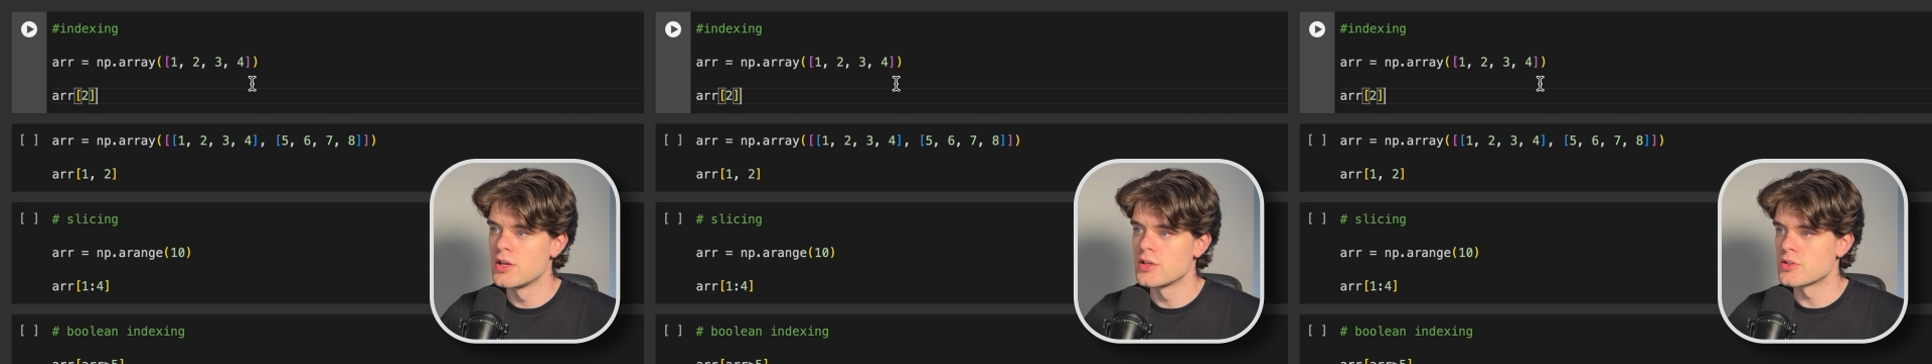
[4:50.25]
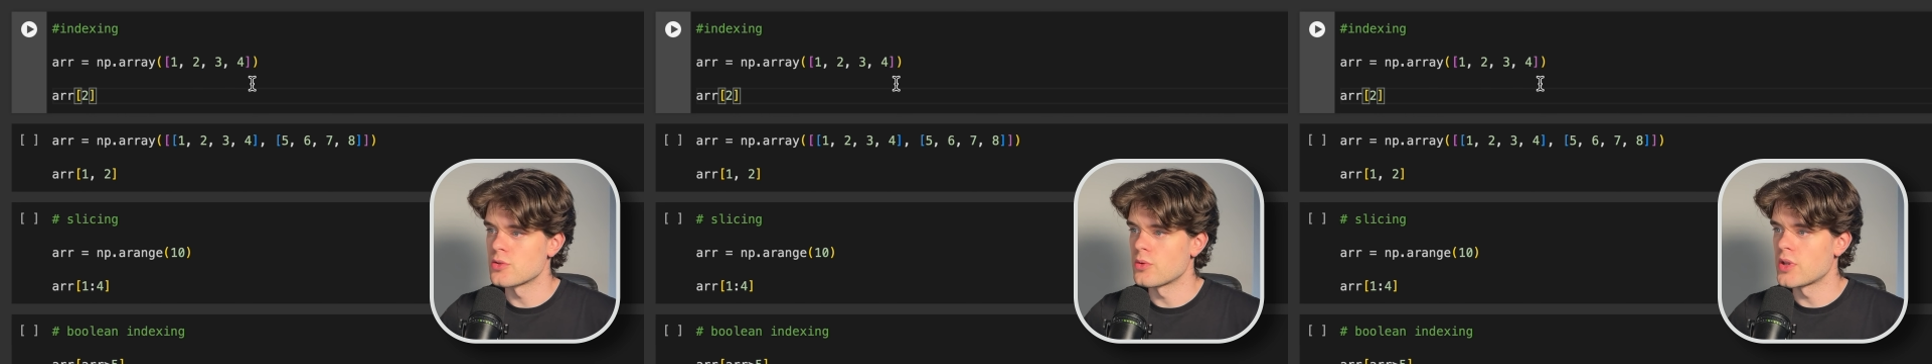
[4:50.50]

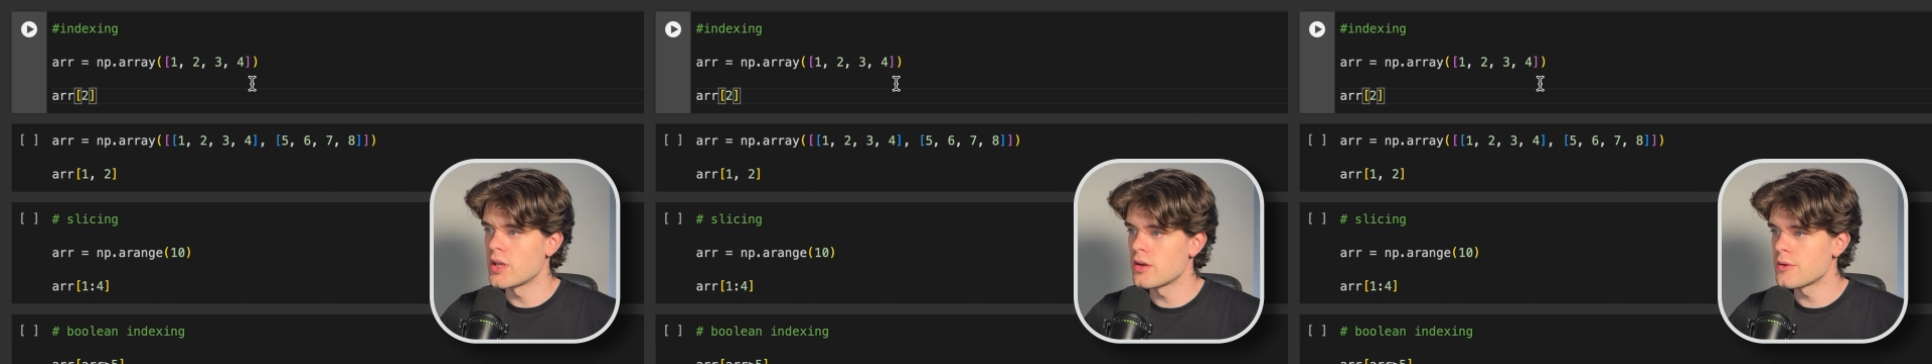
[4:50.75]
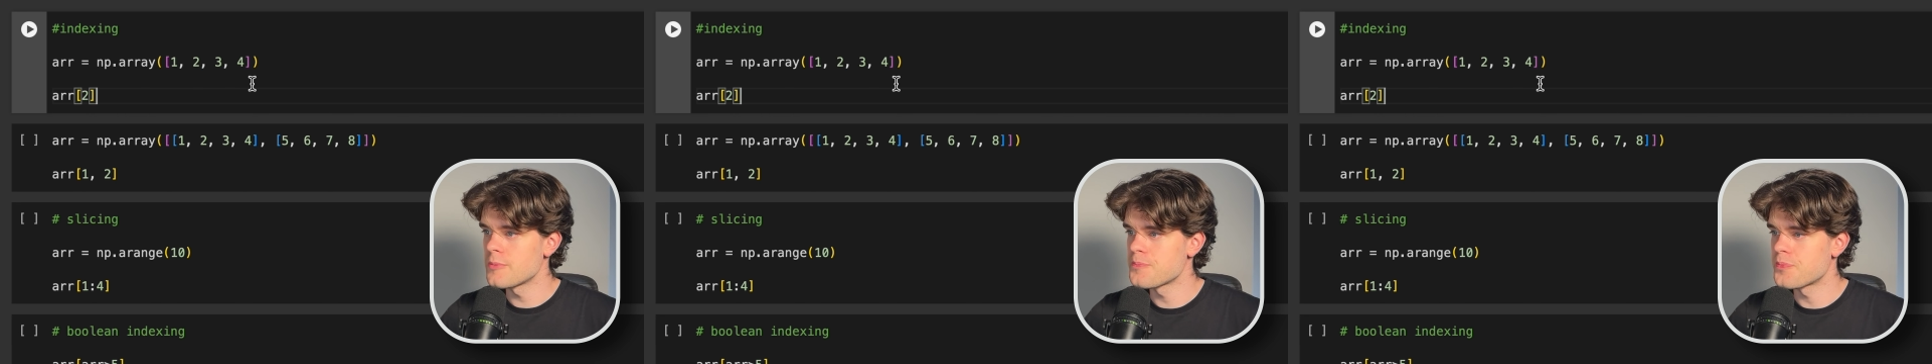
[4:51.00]
So
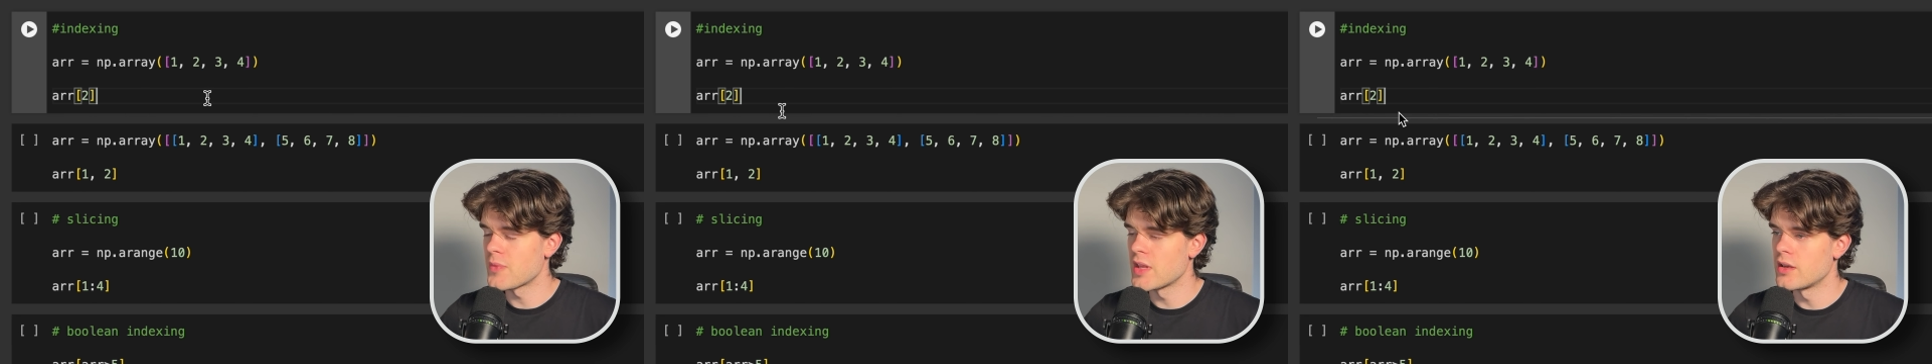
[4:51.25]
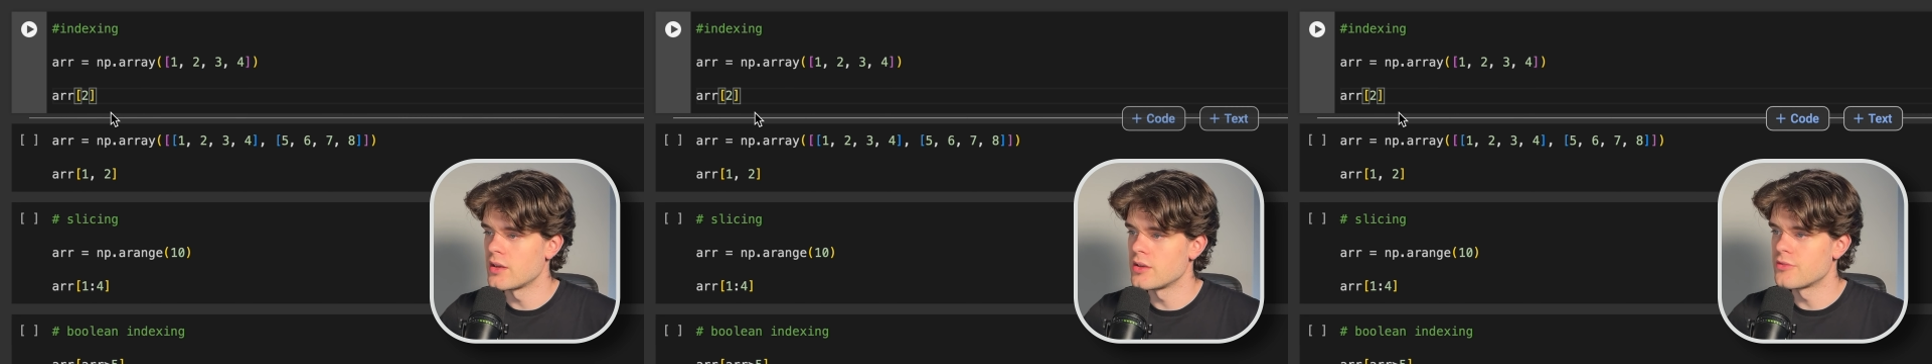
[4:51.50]
here,
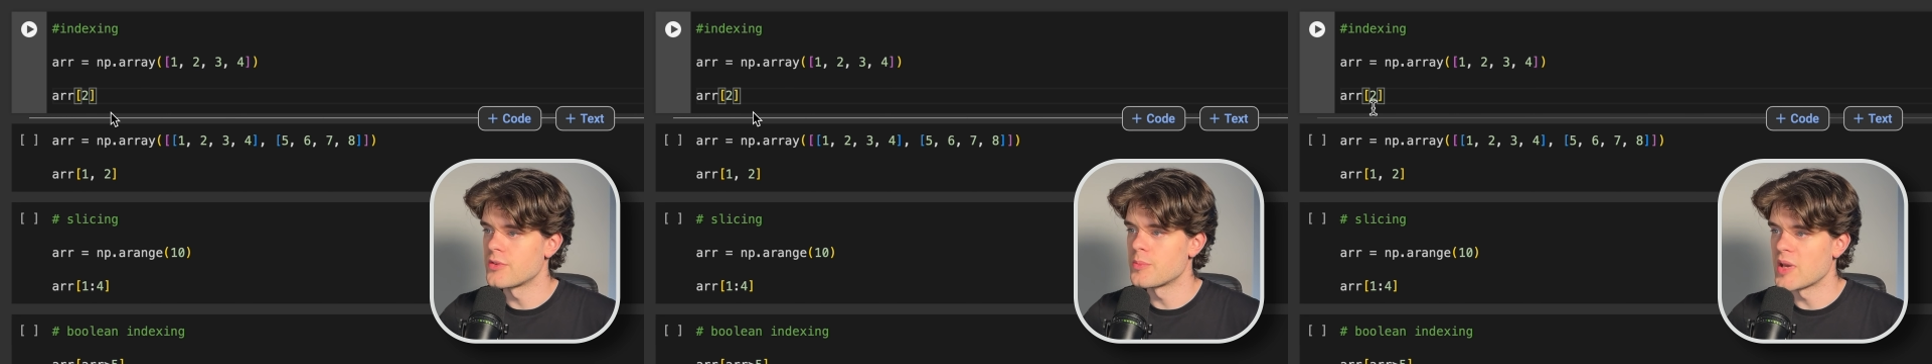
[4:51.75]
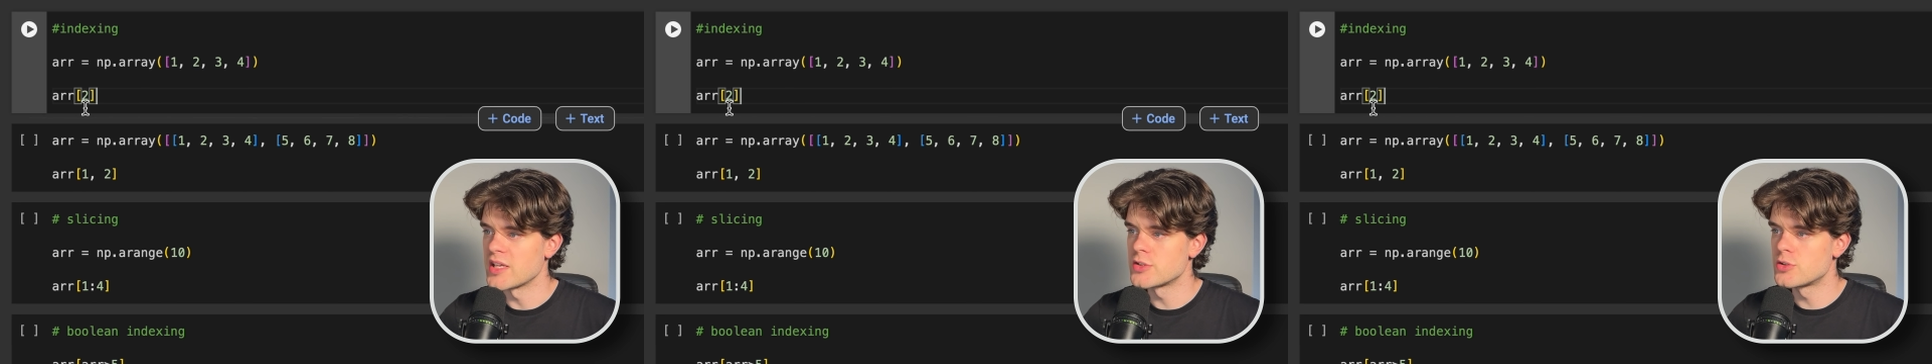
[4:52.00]
if we
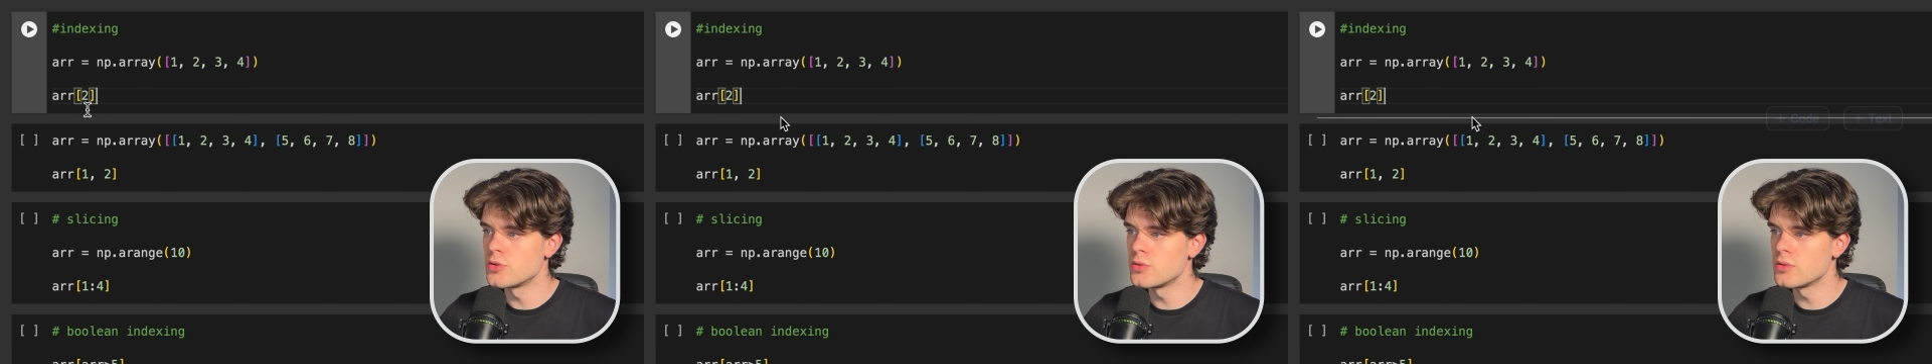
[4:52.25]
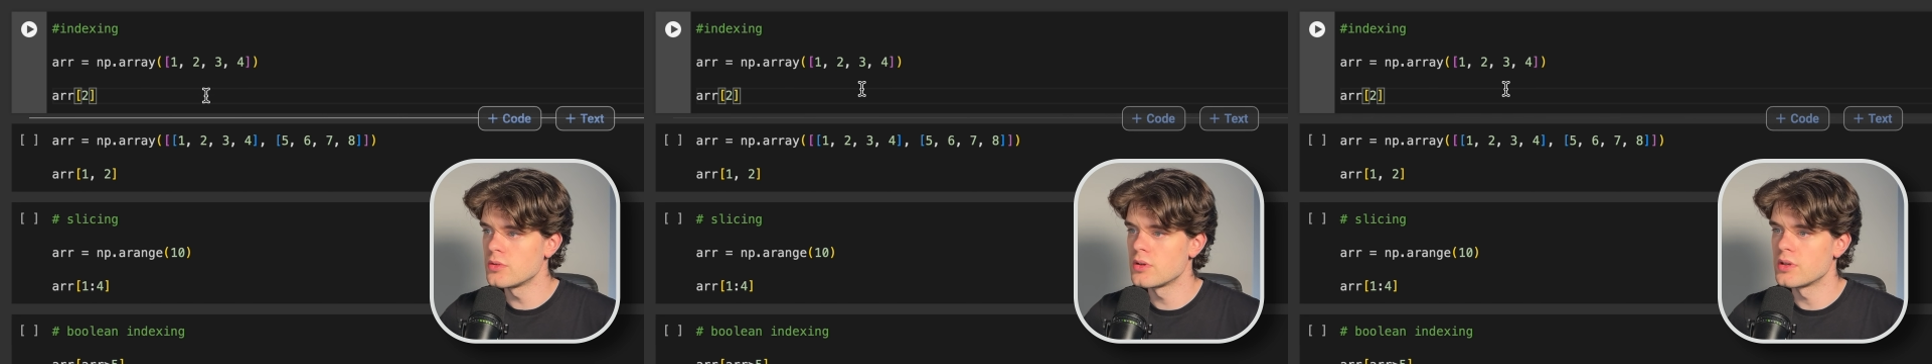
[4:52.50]
pass
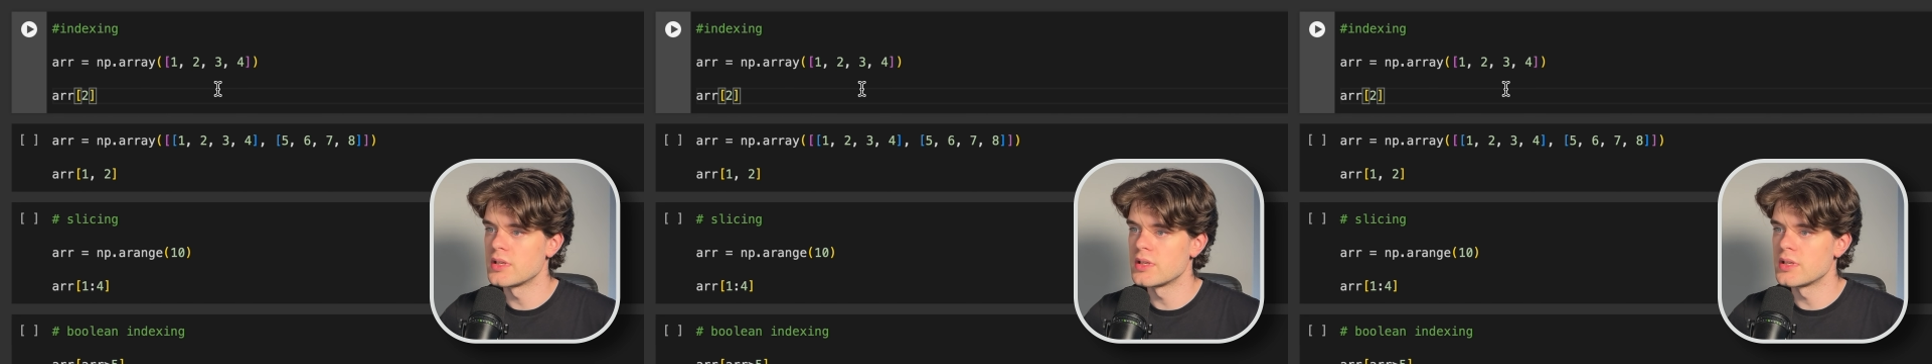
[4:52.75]
2,